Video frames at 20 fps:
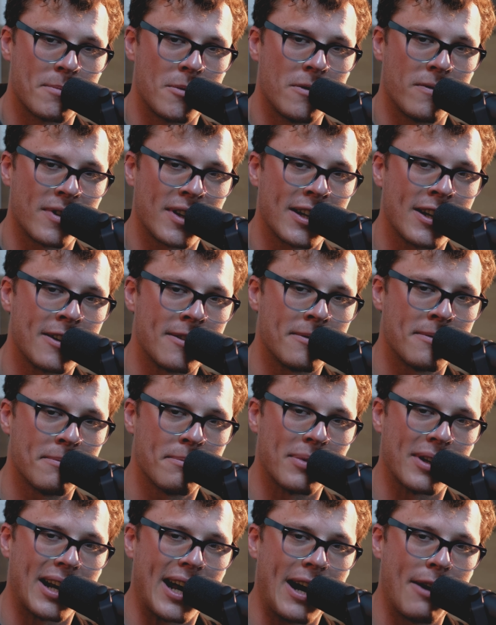moving in.
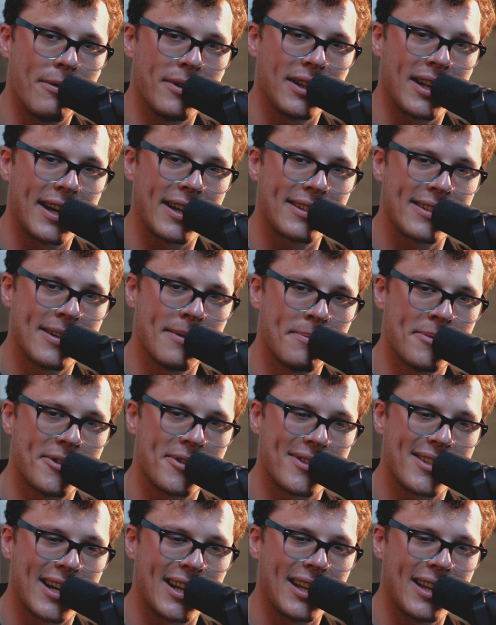But I would like Tim
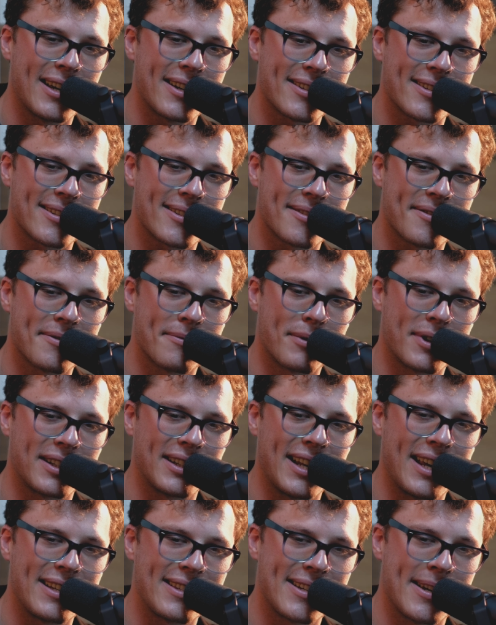to tell us what
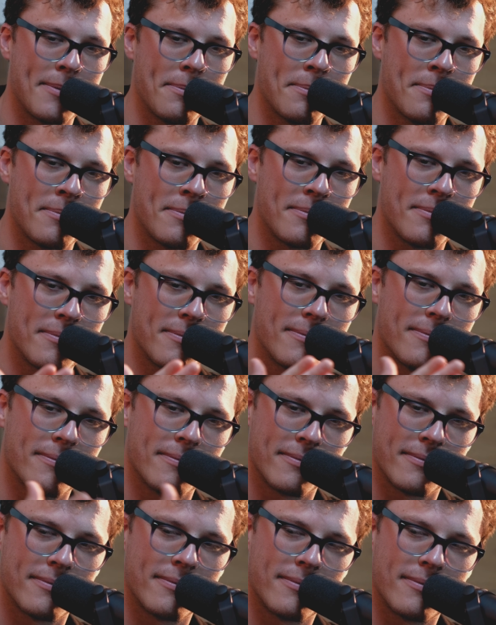led Tim.
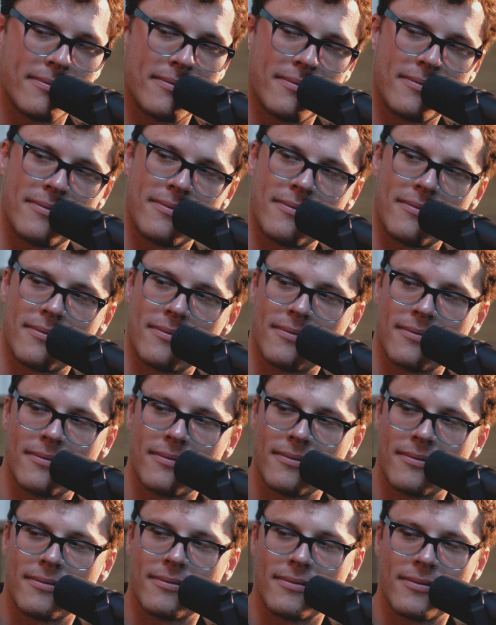
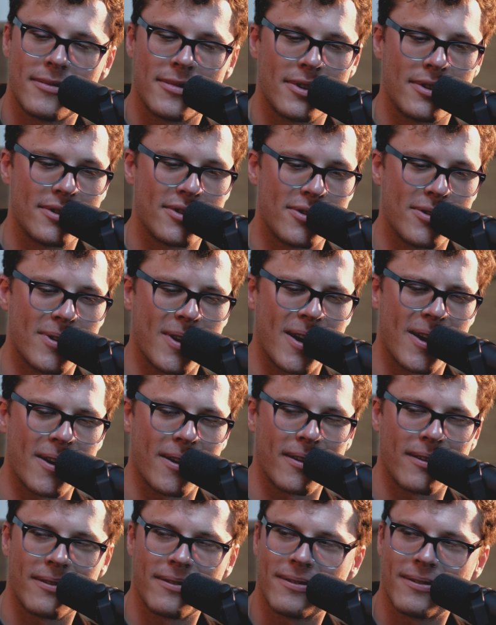Yes, yes. To there.